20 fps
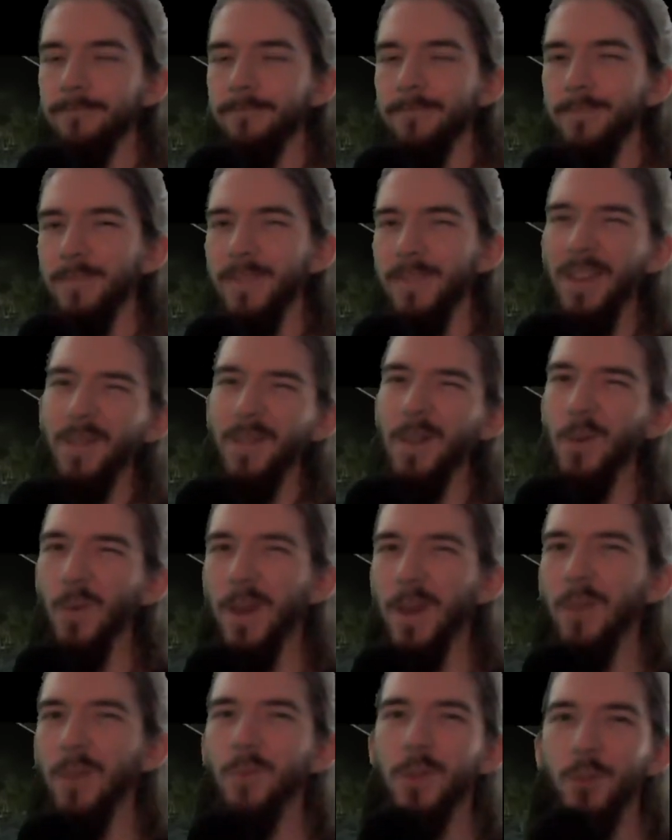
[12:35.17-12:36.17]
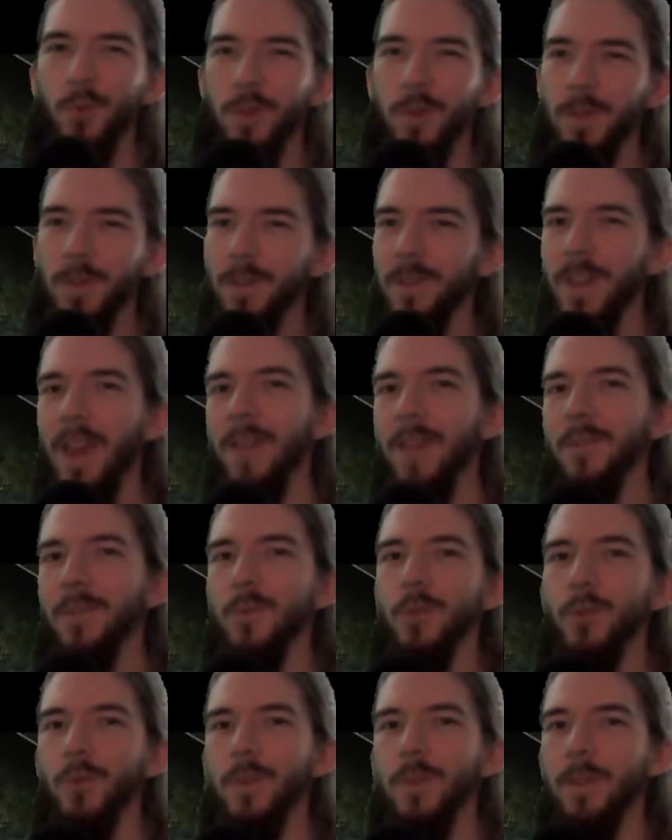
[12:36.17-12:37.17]
giving away which one's a Scav and
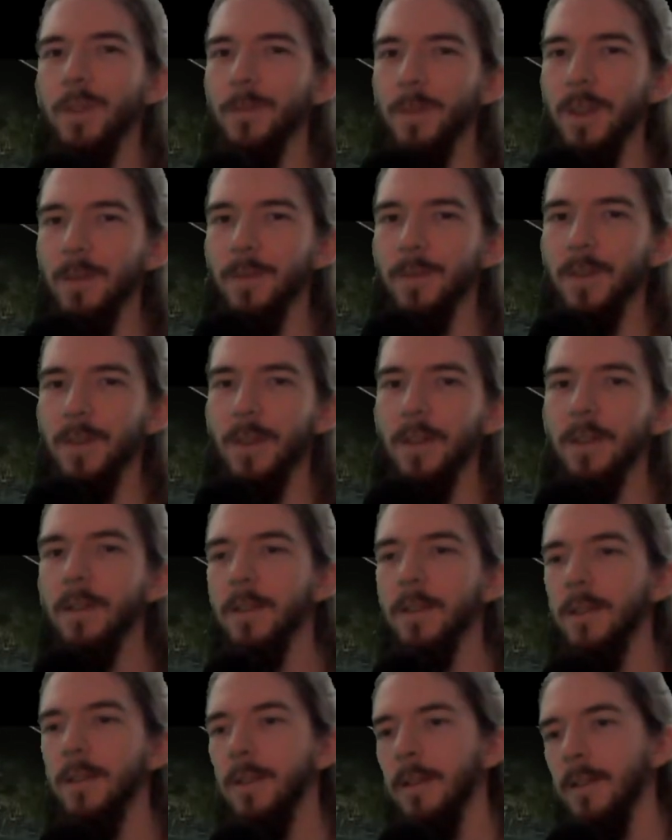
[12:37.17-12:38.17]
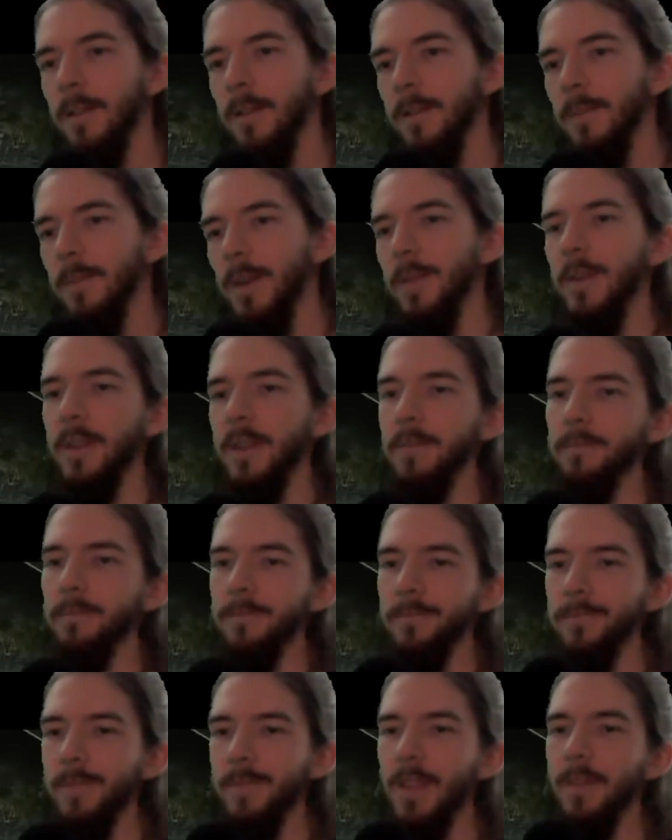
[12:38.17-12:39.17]
which one's a PMC. But I mean,
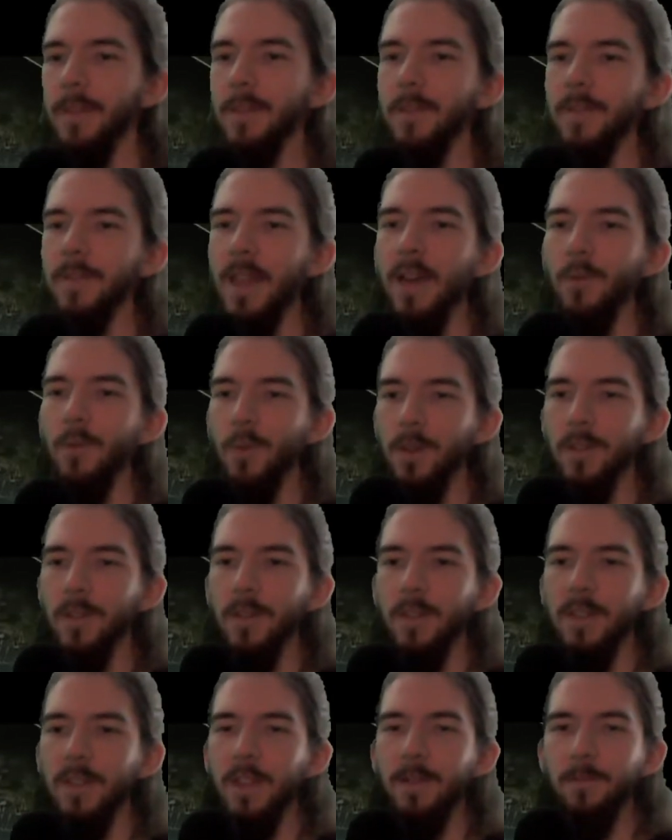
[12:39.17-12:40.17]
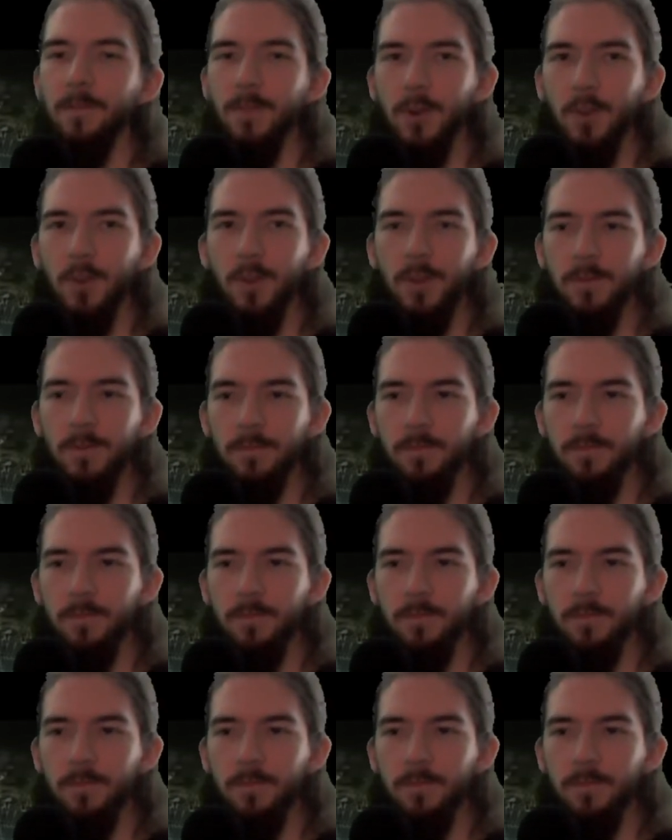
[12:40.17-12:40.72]
even if that was a thin person,